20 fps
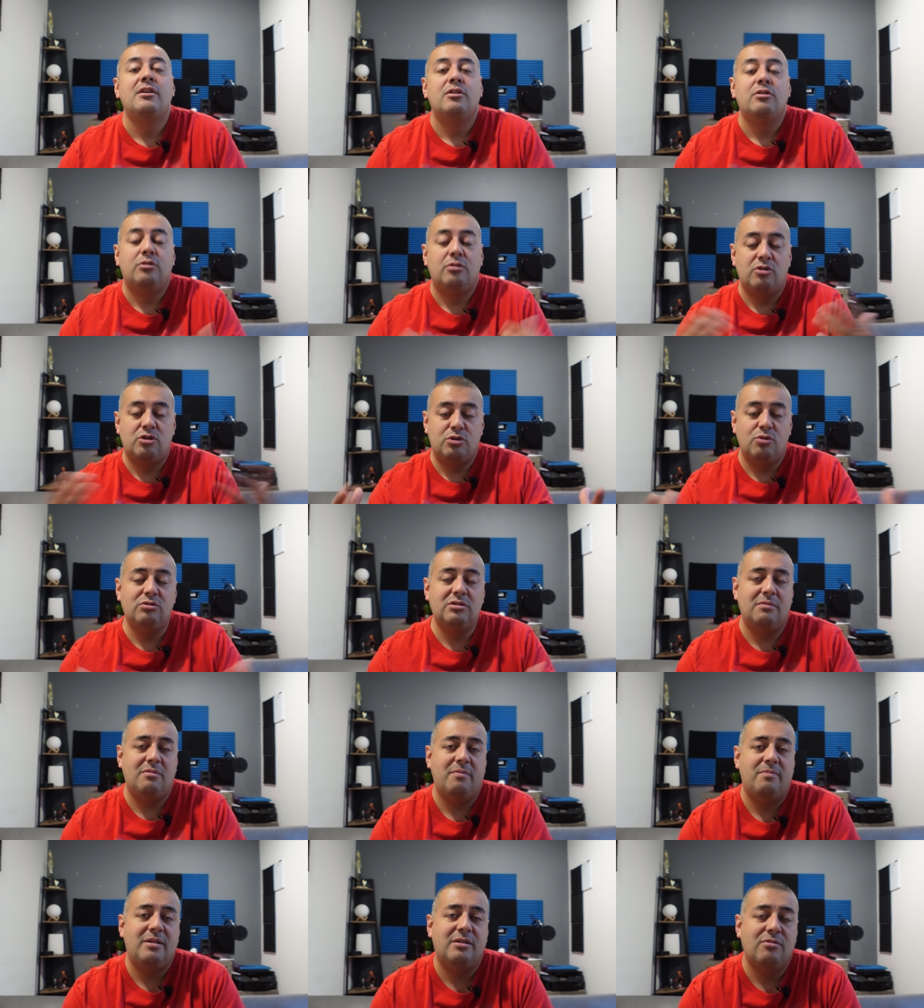the shoes
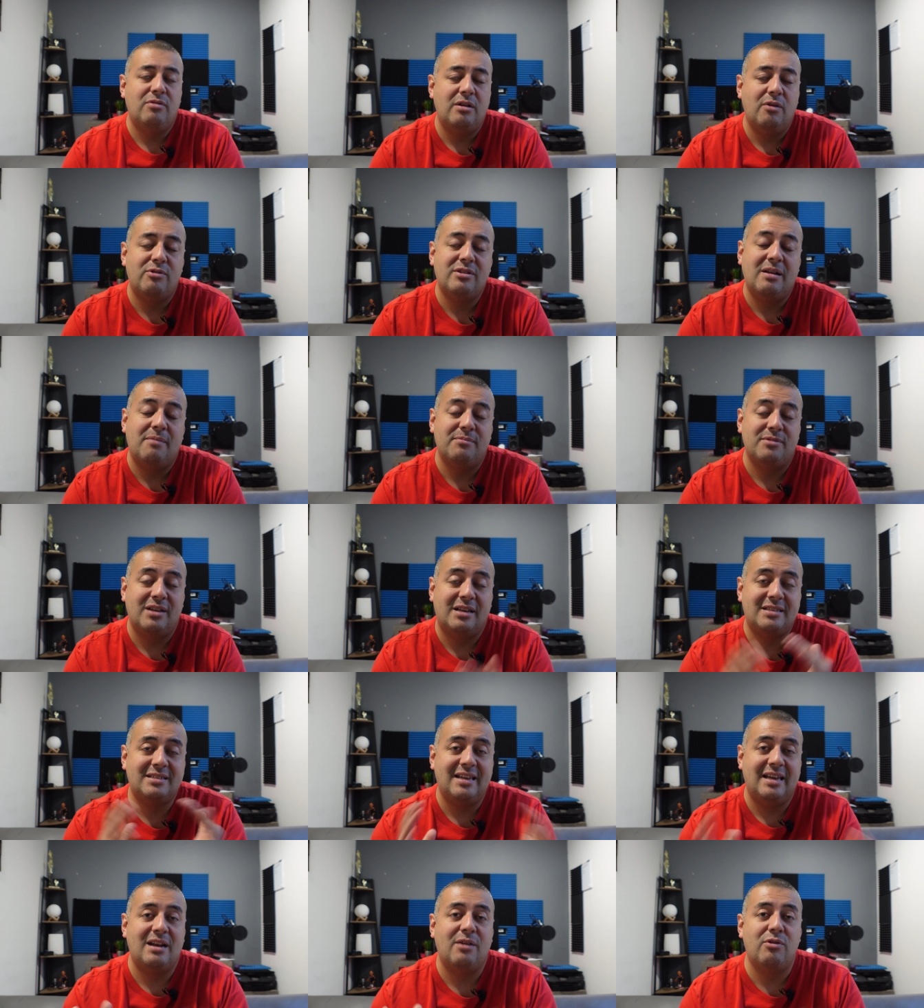I'm gonna be doing it with, I'm
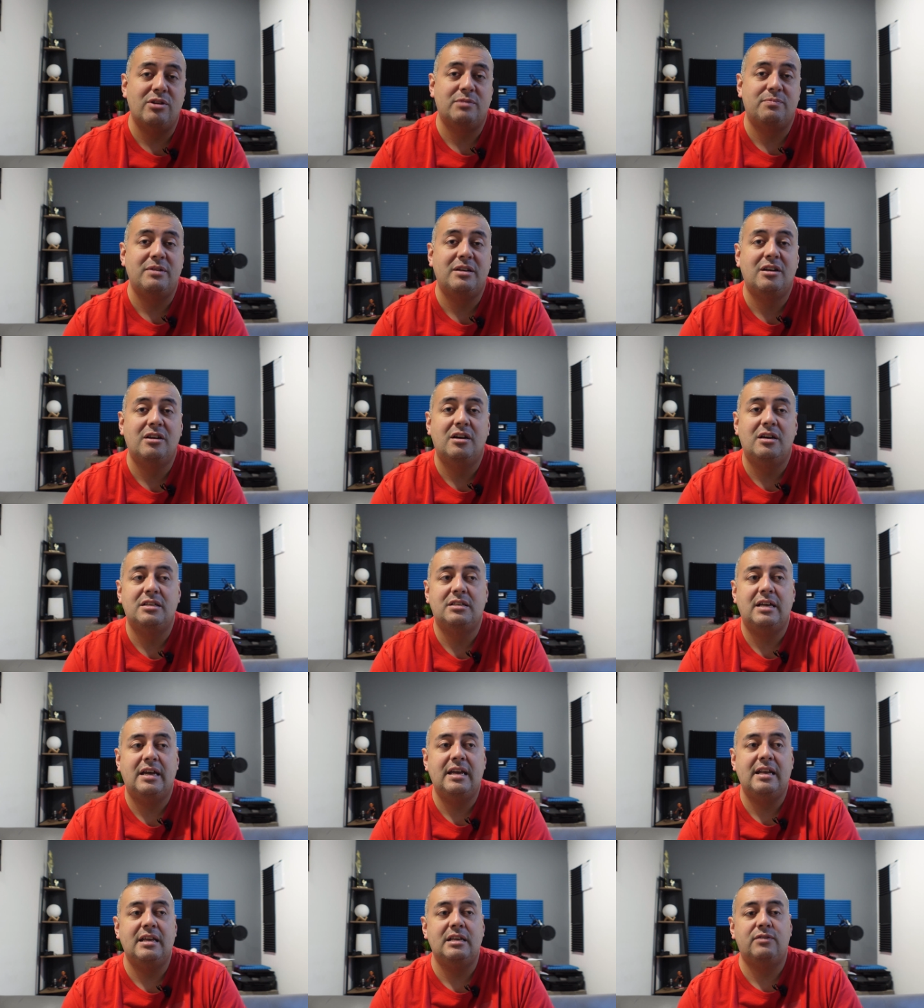excited with, because
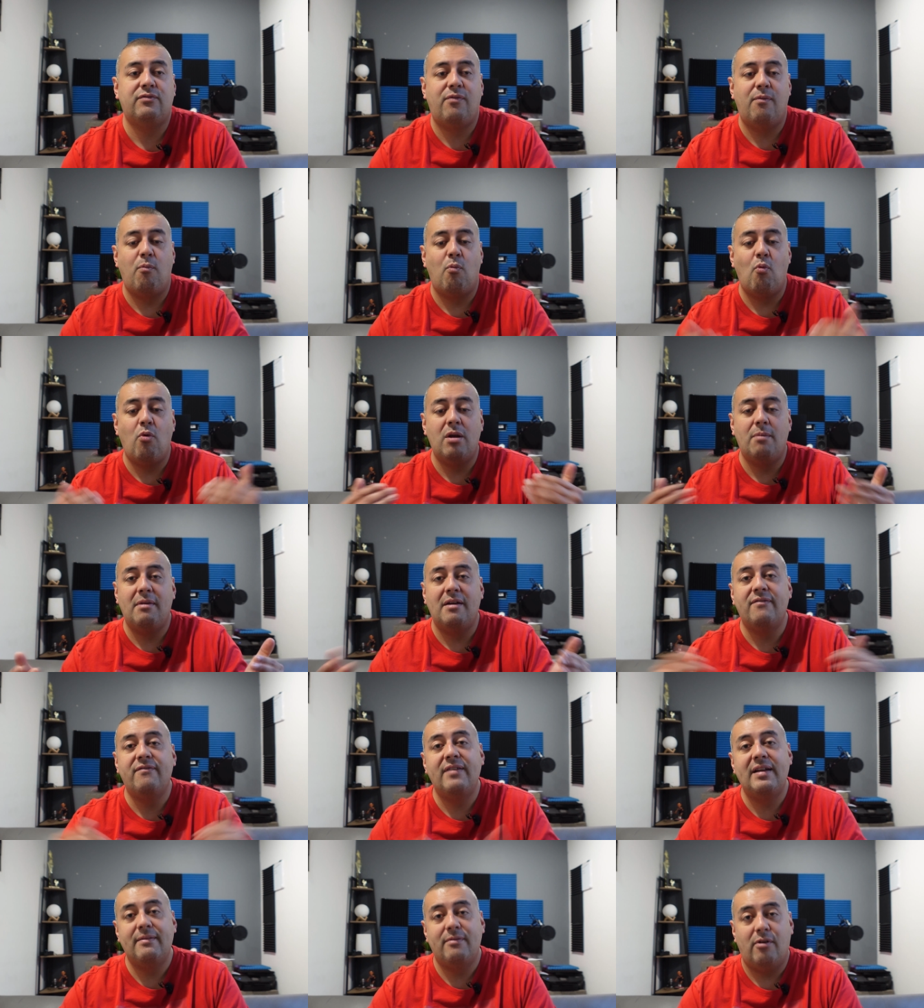it is from one of my
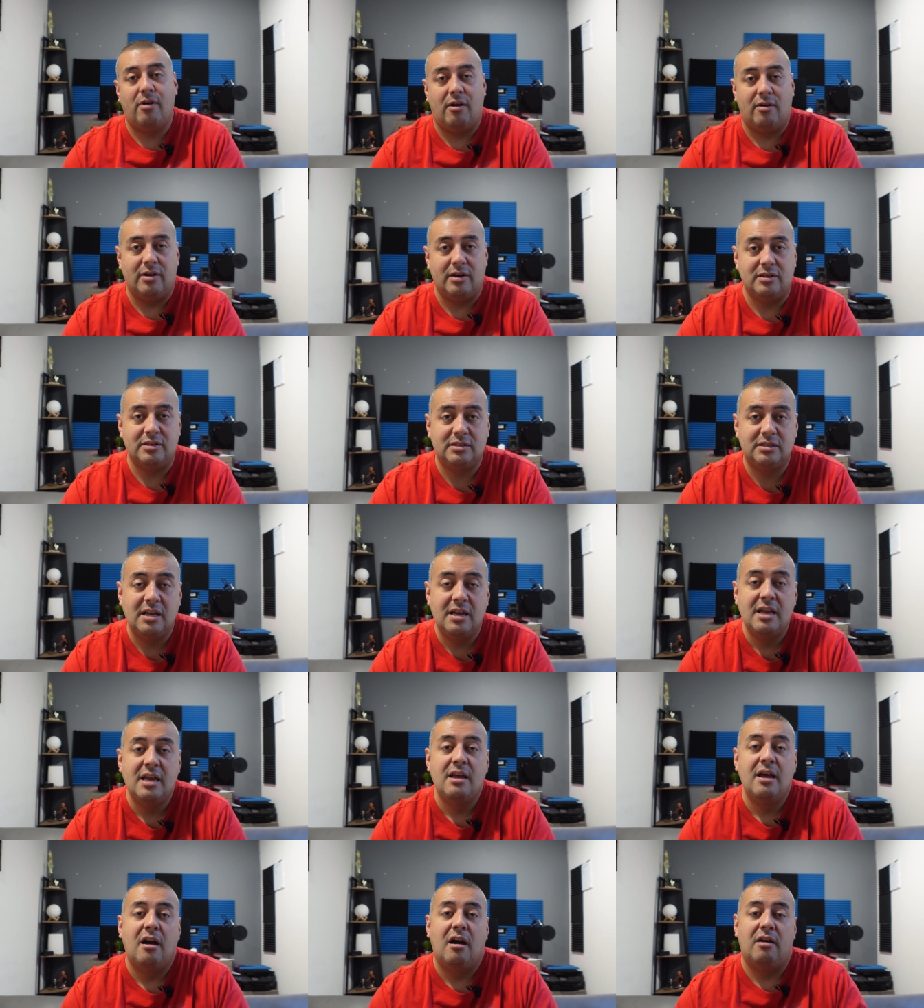favorite artists
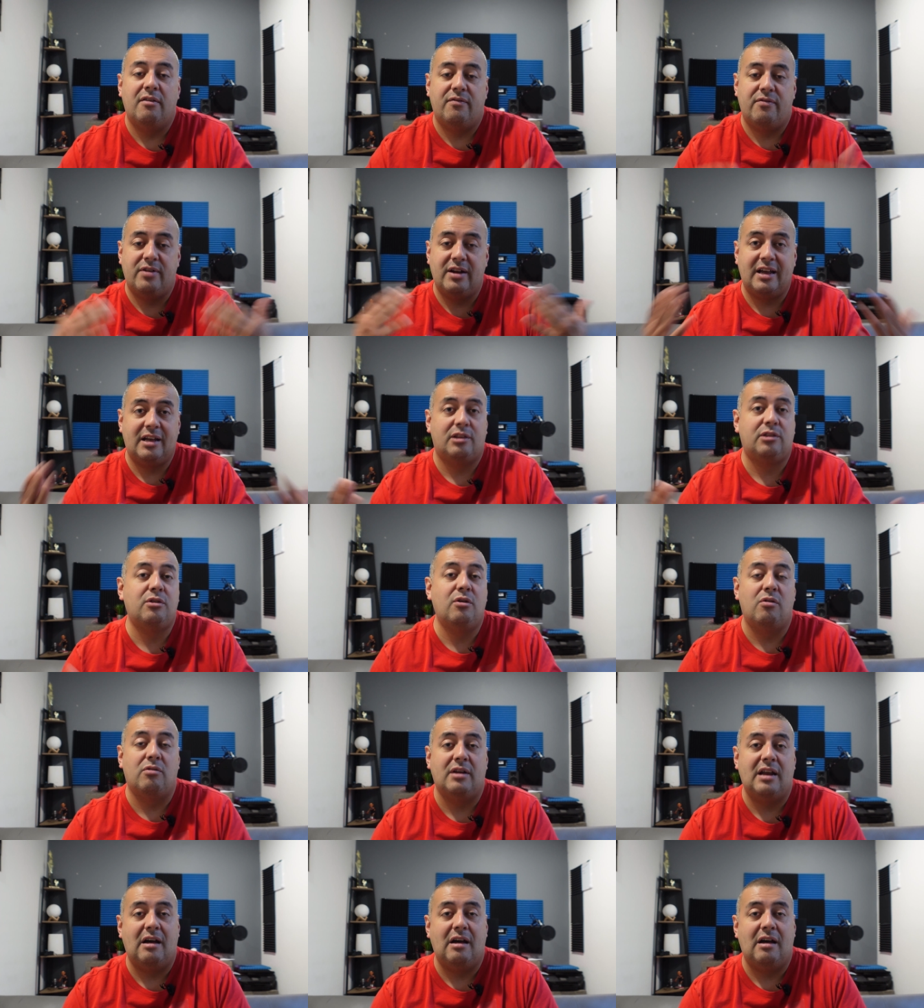of reggaeton.